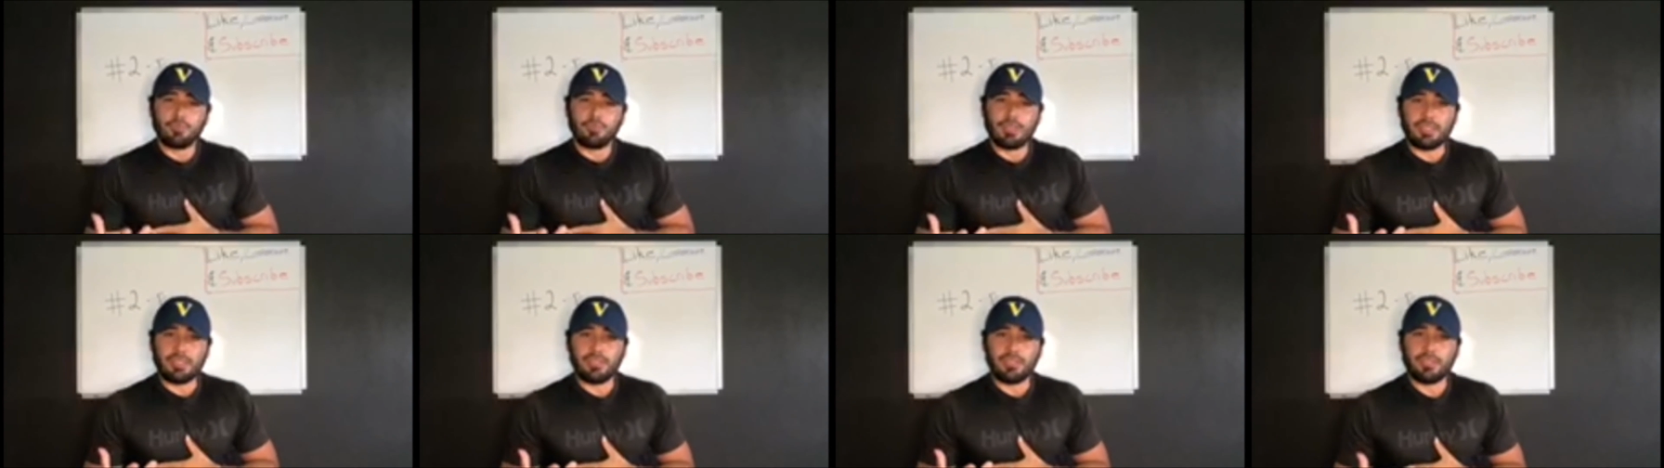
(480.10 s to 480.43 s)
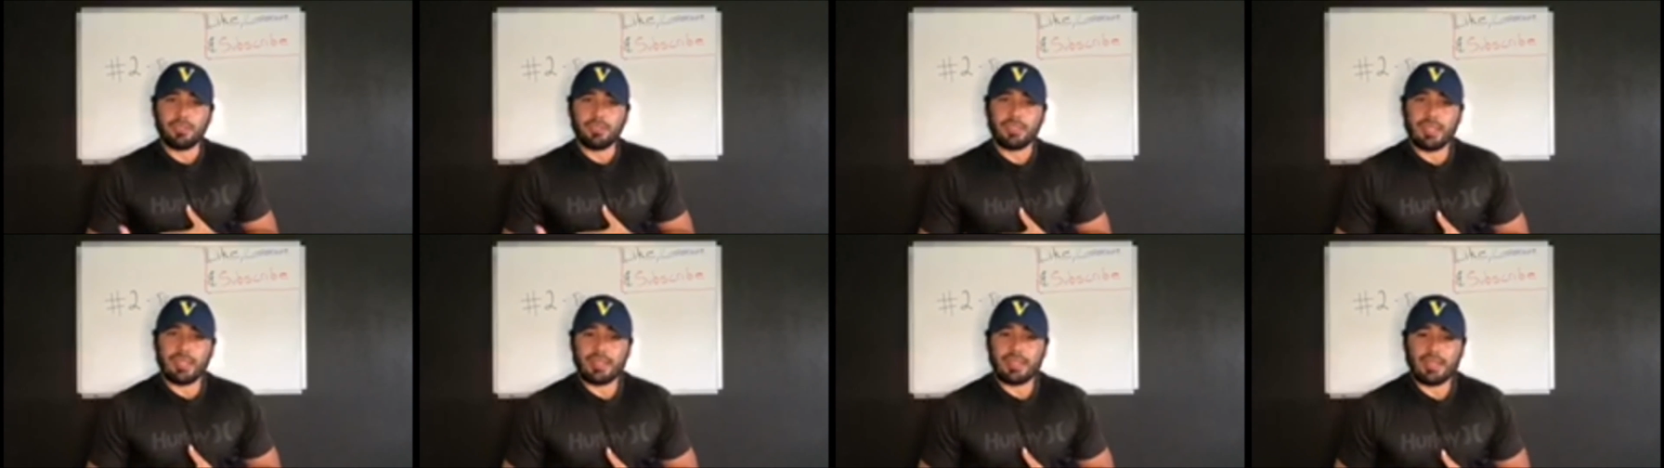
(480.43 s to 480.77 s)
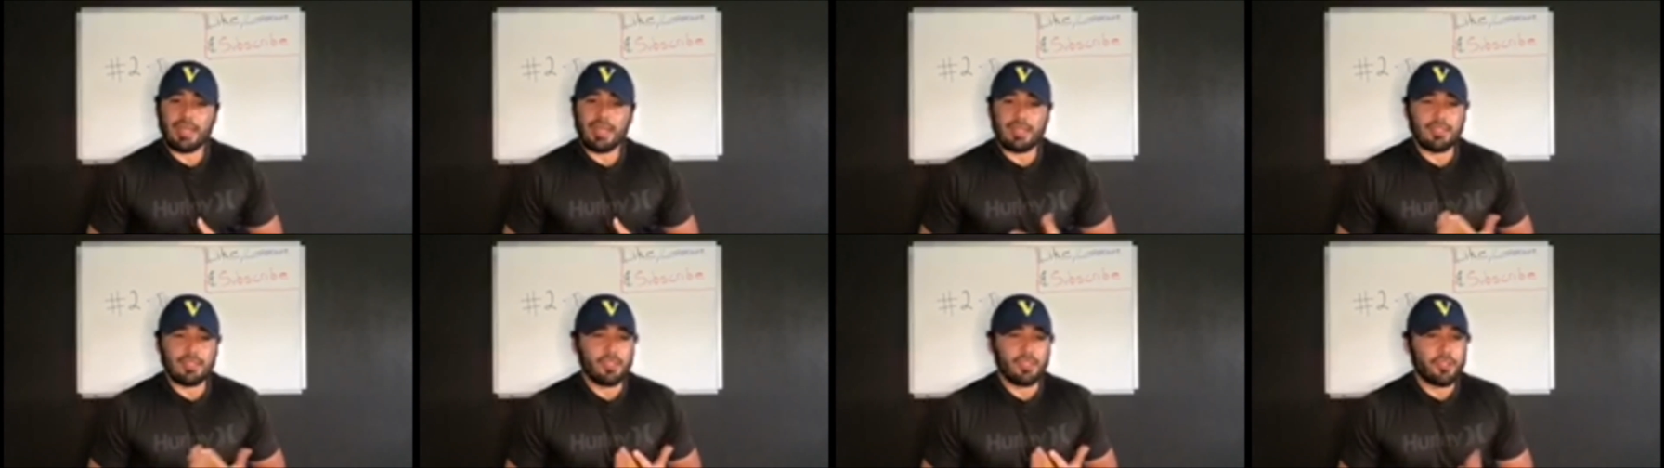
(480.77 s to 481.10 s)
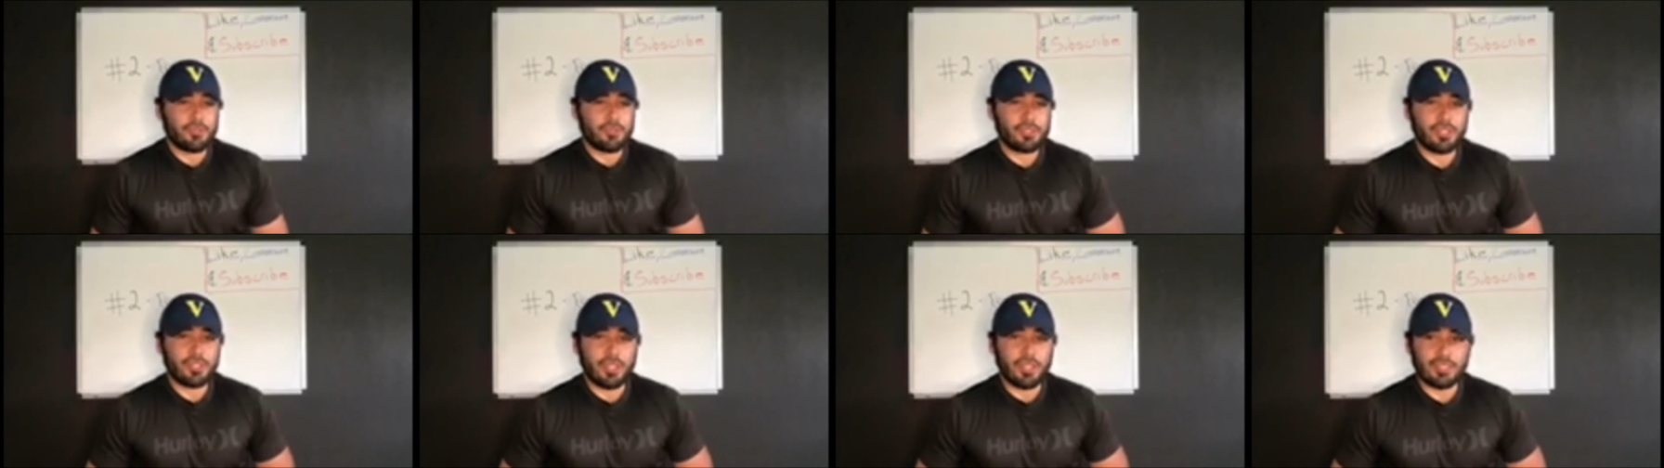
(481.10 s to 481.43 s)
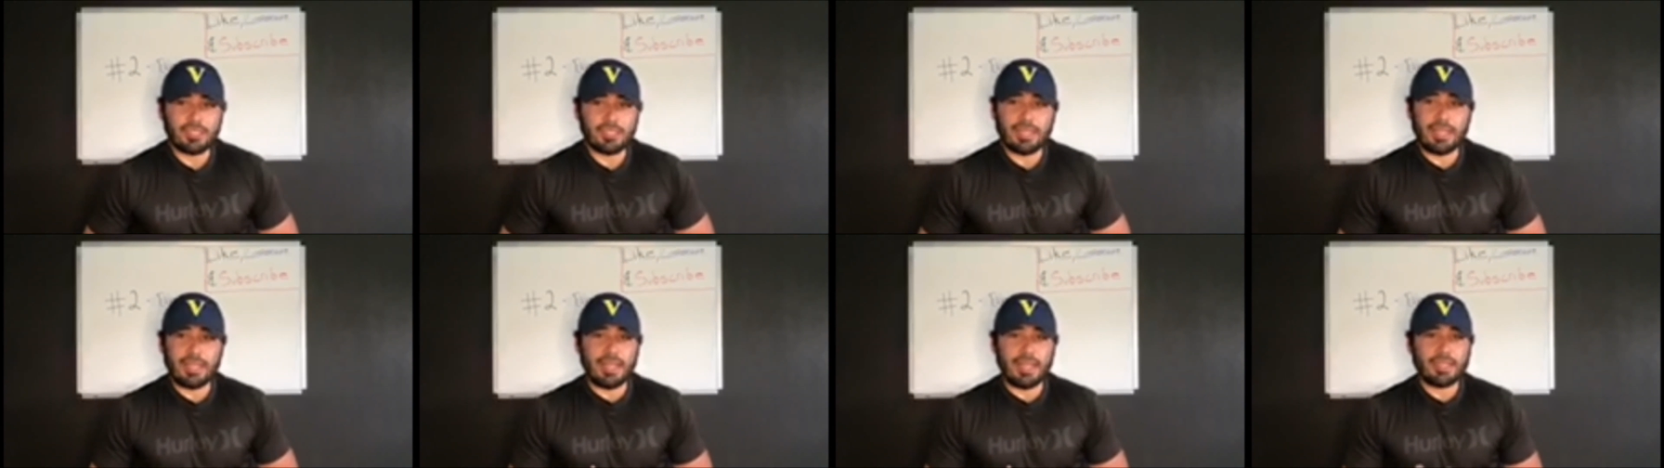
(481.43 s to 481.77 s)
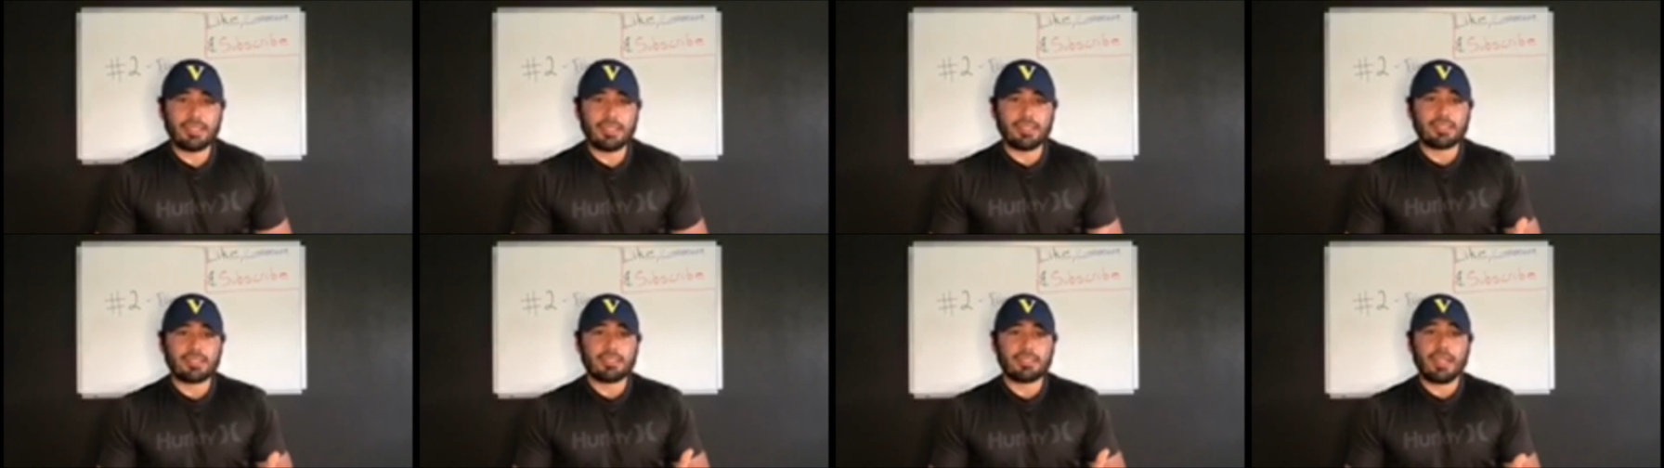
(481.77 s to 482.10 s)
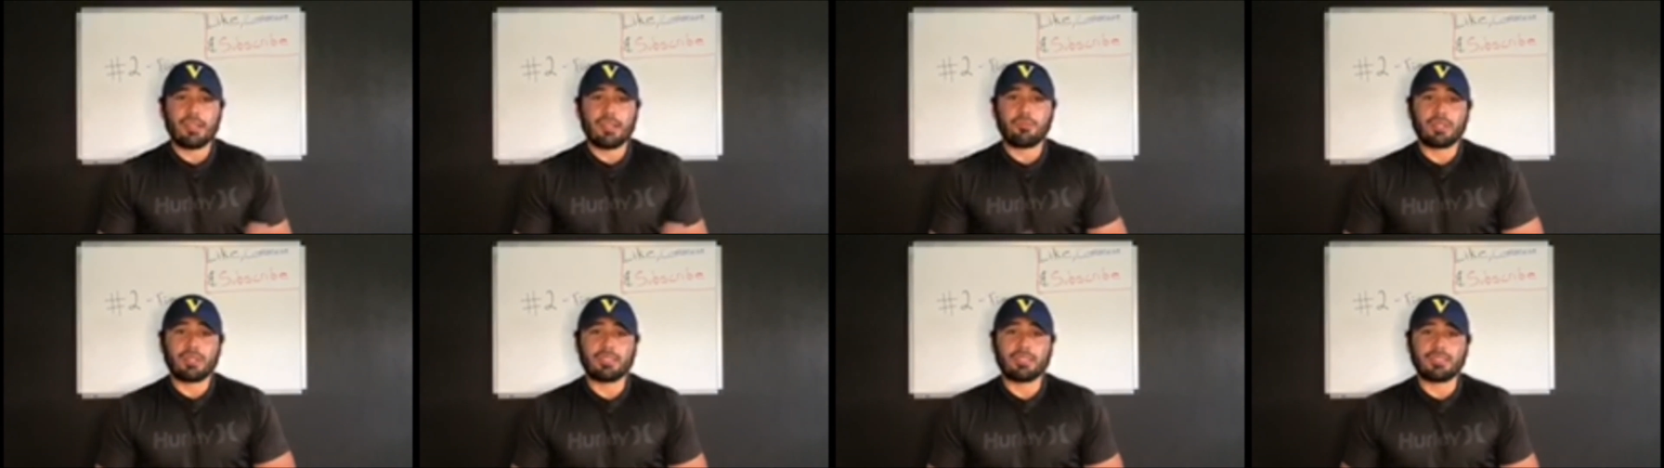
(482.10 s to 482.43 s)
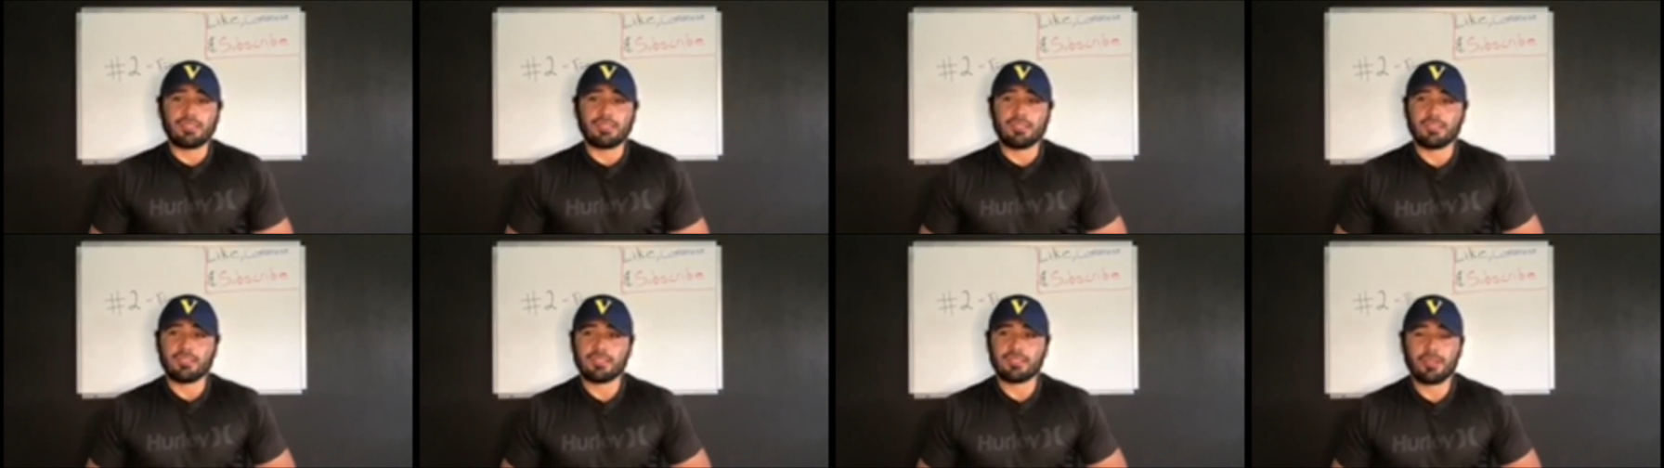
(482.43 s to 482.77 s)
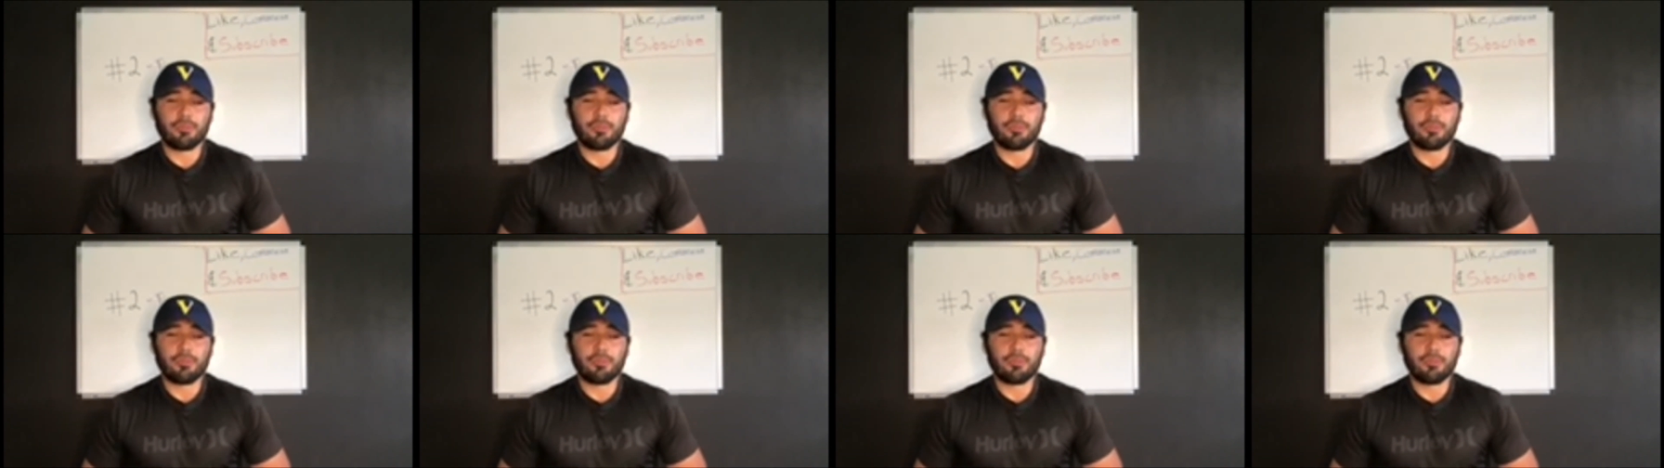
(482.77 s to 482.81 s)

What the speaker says: know. Like I love stocks. Like I get excited when I see a good stock.